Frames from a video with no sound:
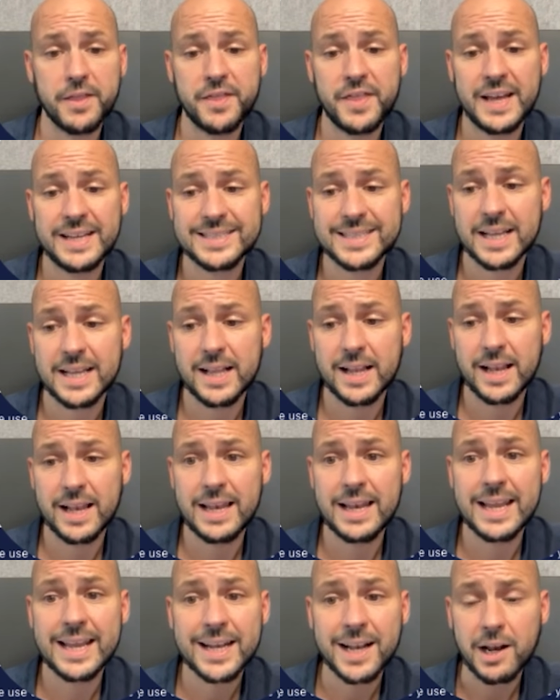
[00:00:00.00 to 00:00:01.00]
There's
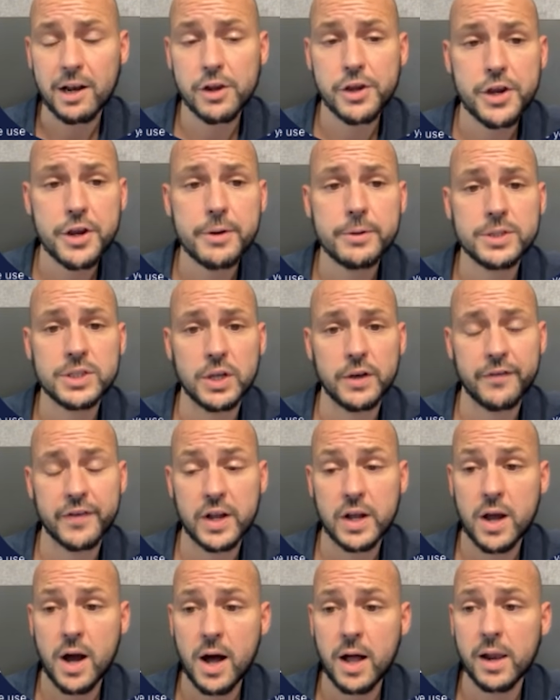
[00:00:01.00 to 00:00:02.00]
little use
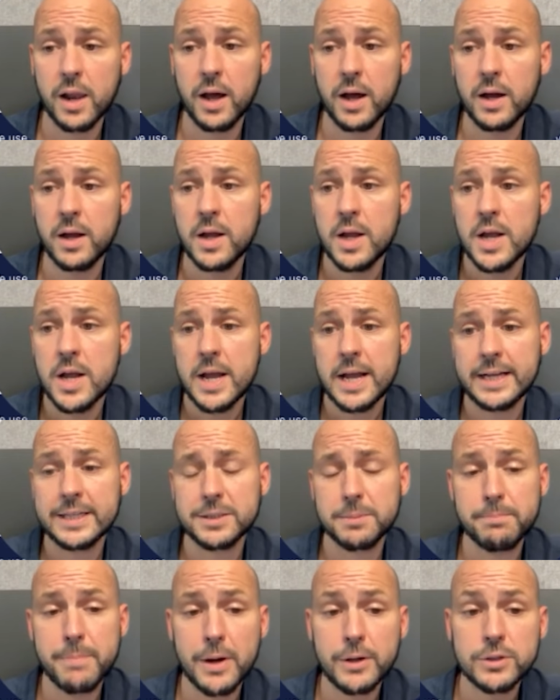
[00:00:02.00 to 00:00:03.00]
of color.
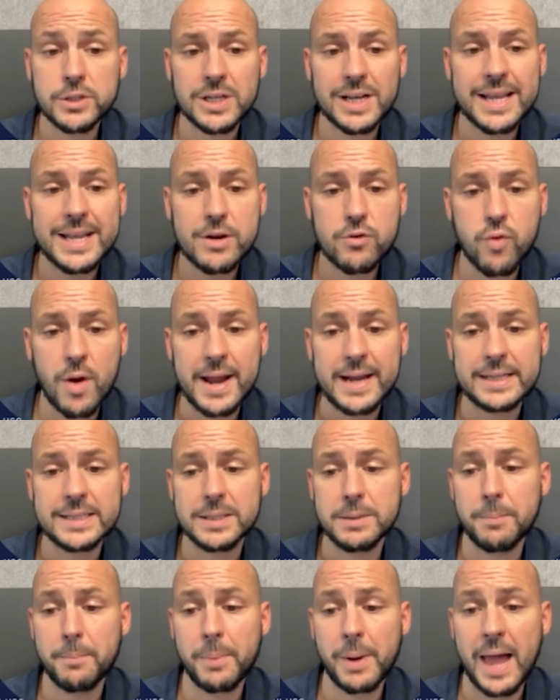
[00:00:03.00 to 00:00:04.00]
It's mostly grays
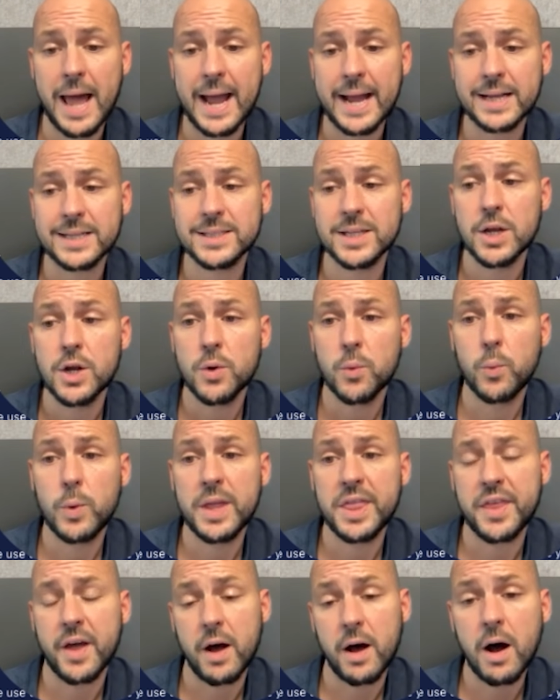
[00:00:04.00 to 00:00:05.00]
and blacks
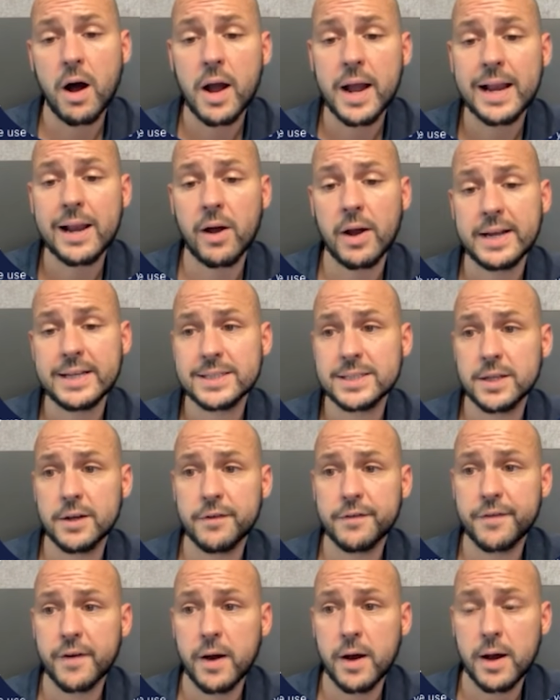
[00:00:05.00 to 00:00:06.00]
with highlights
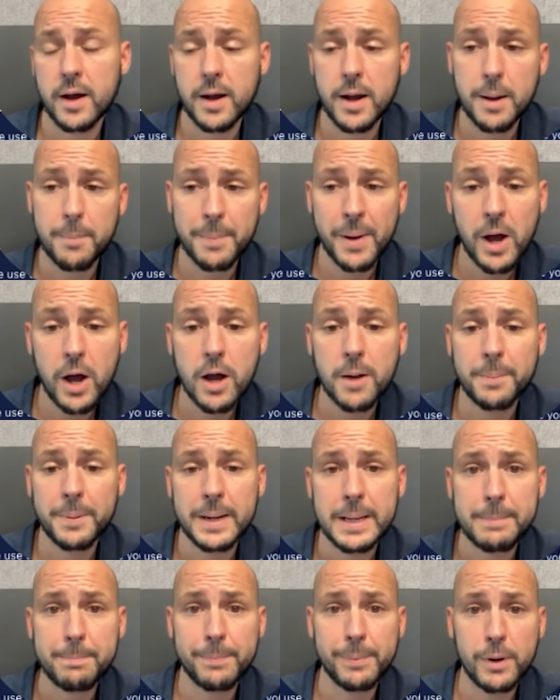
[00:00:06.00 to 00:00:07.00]
of a
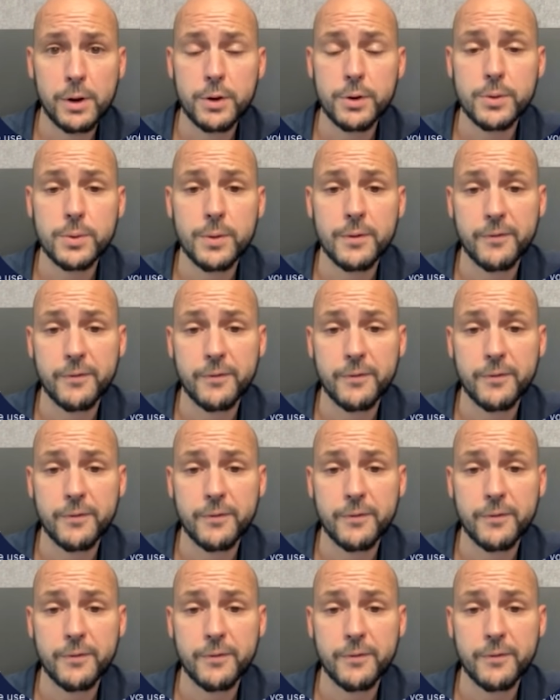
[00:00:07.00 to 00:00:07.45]
purpley blue